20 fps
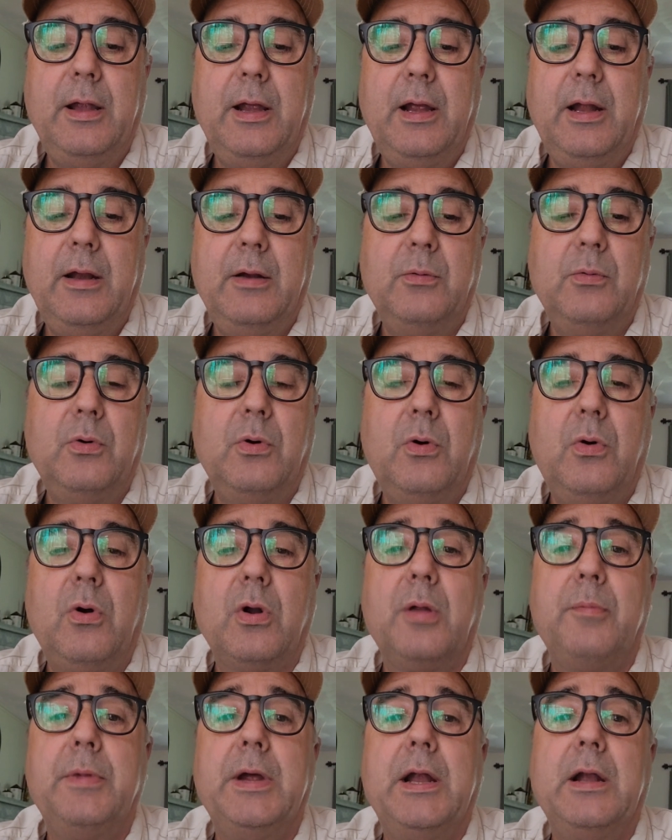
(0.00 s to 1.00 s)
and it will
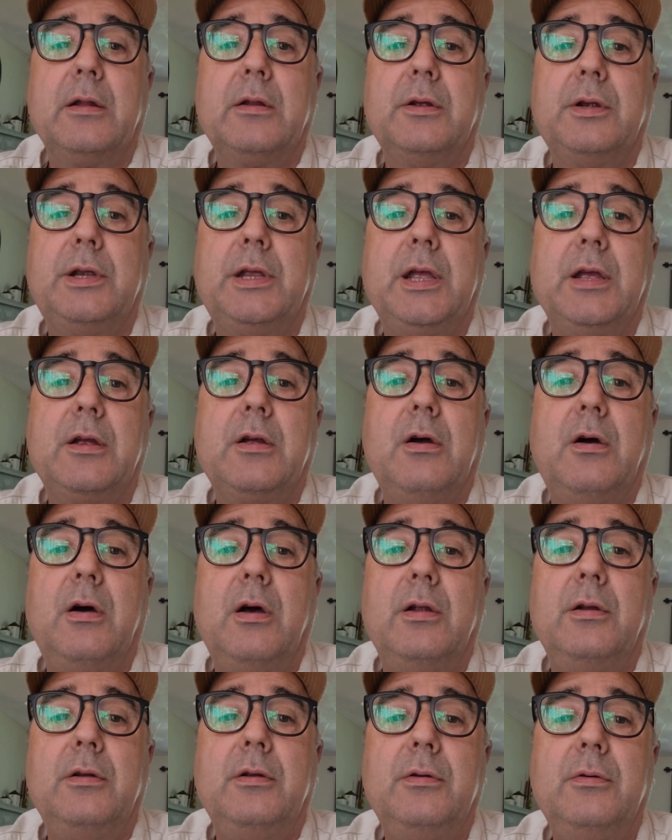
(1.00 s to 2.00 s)
automatically kick
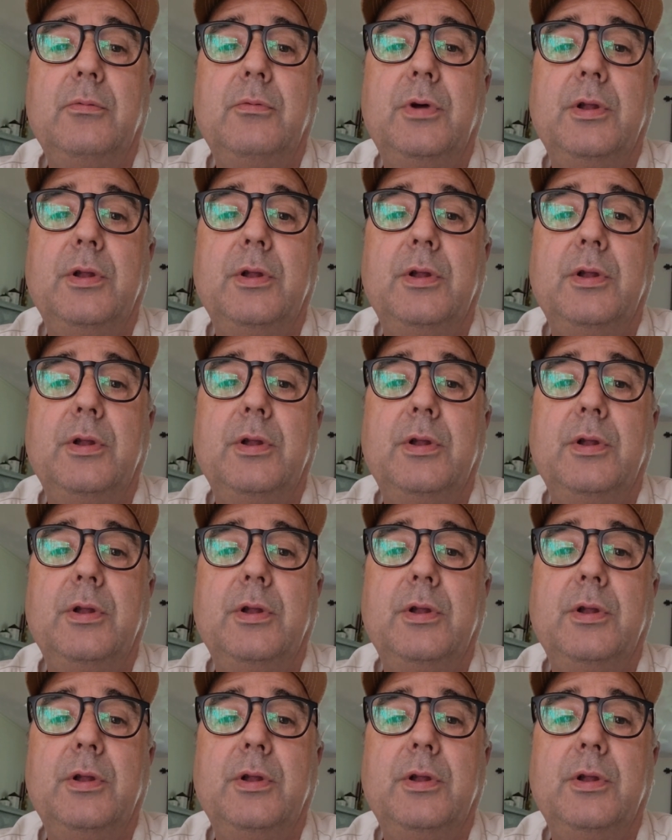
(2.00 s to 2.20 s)
on